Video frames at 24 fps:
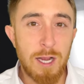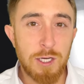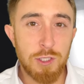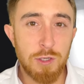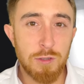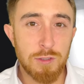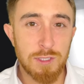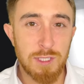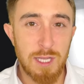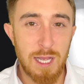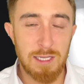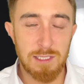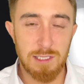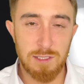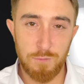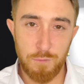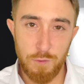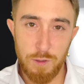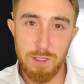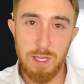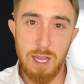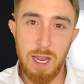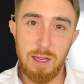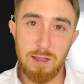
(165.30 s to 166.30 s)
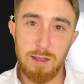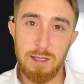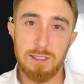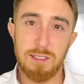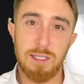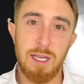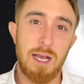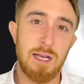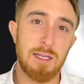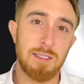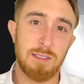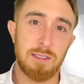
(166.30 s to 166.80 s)
stance, if we take this
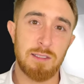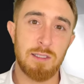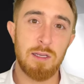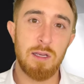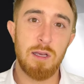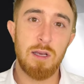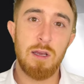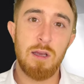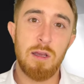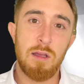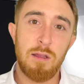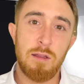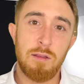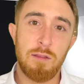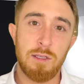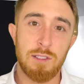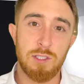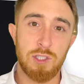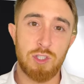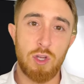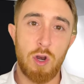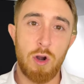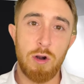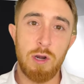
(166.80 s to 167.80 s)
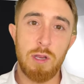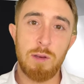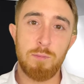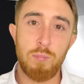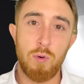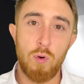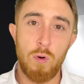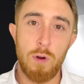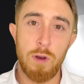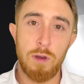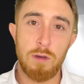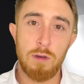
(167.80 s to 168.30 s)
as the starting
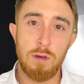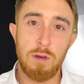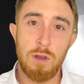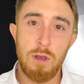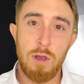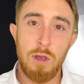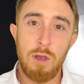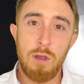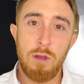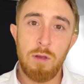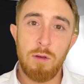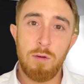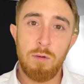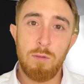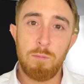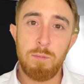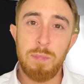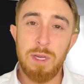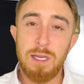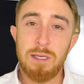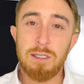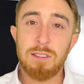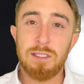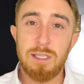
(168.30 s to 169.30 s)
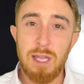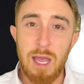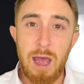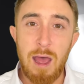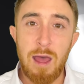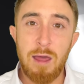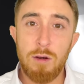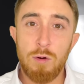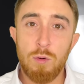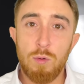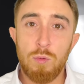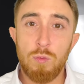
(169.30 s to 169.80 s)
point, means
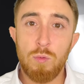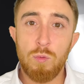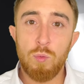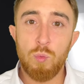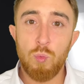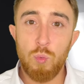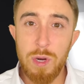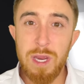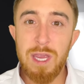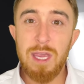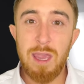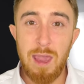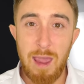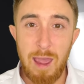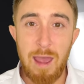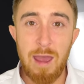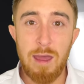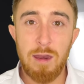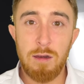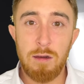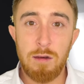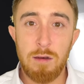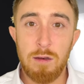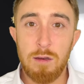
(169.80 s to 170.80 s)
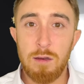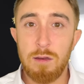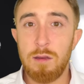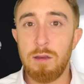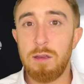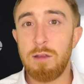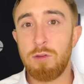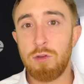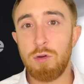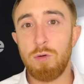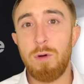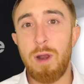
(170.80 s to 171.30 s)
that we can
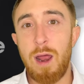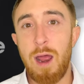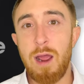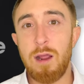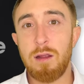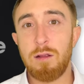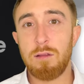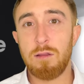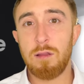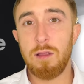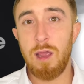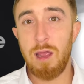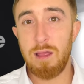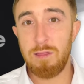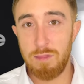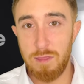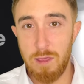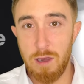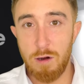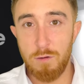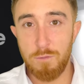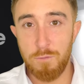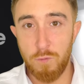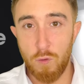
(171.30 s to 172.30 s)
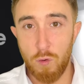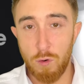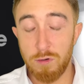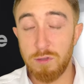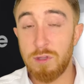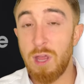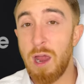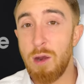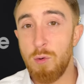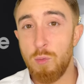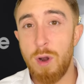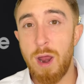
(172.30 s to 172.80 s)
interact and therefore
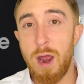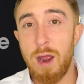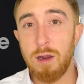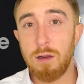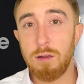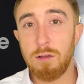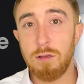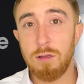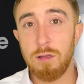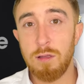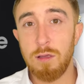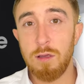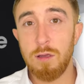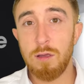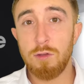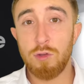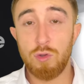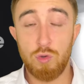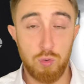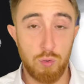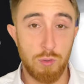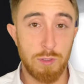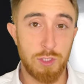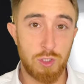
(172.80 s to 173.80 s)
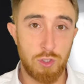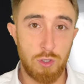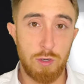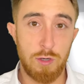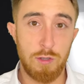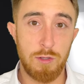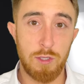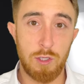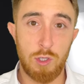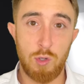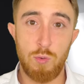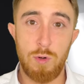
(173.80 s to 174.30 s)
direct to a certain
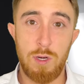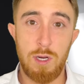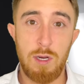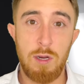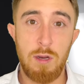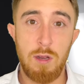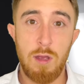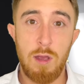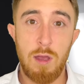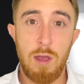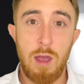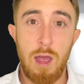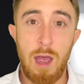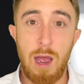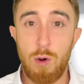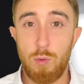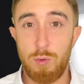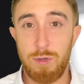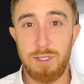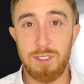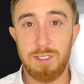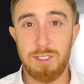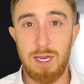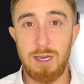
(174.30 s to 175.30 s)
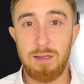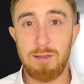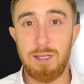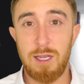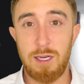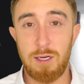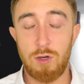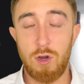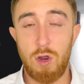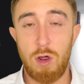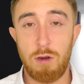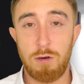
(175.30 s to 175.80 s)
degree how we design
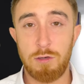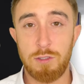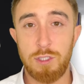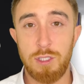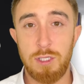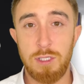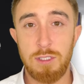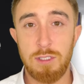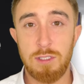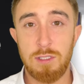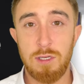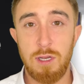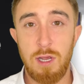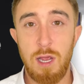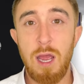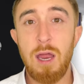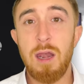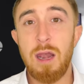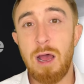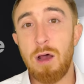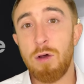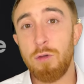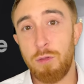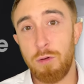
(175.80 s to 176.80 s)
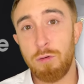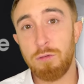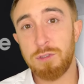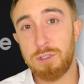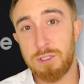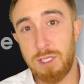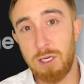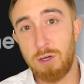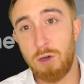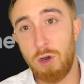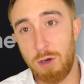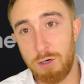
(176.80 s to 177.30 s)
technologies and how those
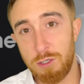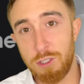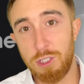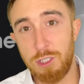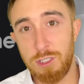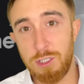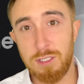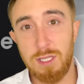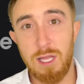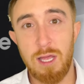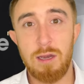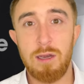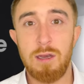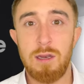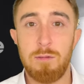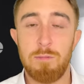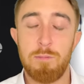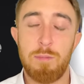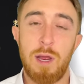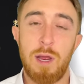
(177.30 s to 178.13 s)
technologies then impact